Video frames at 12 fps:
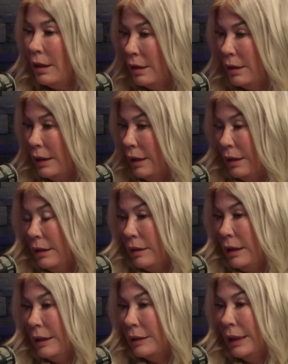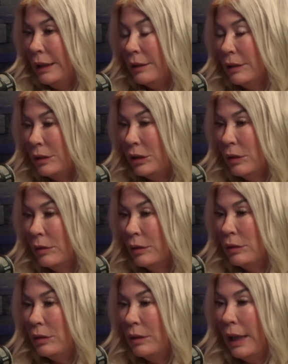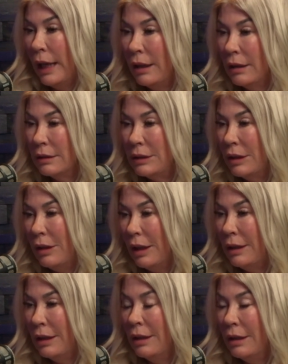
They take their children to the adult salon.